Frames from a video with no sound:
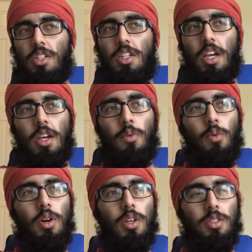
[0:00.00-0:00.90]
day it
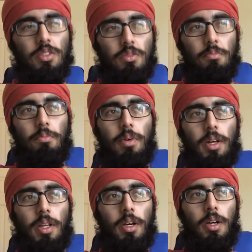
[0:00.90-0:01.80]
was,
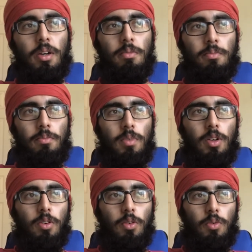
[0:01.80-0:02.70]
but
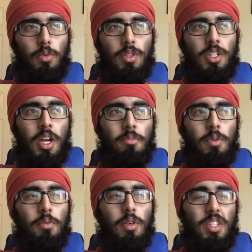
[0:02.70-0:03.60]
or what time
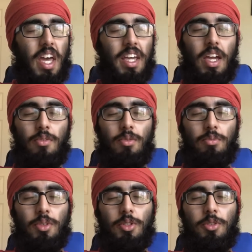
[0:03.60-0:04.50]
it was. I can't
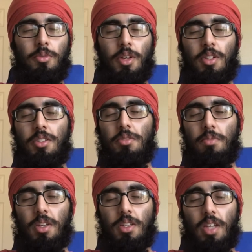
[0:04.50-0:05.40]
remember, to be honest,
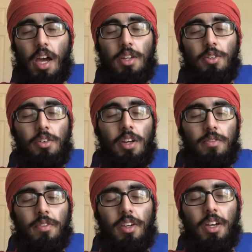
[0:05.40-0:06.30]
because I do kind
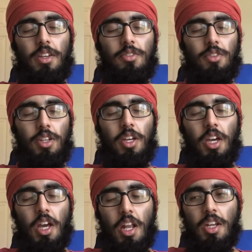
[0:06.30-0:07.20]
of forget easily.
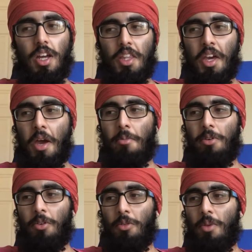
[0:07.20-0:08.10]
Not that I'm
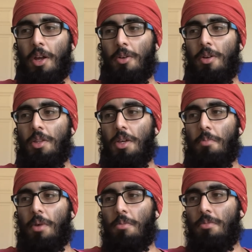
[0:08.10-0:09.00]
an old man or
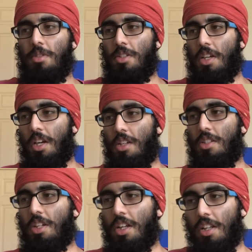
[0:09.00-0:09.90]
anything, but I'm just saying I
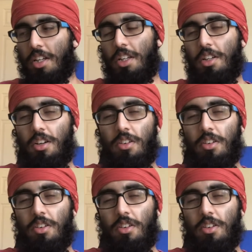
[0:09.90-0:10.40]
just kind of like,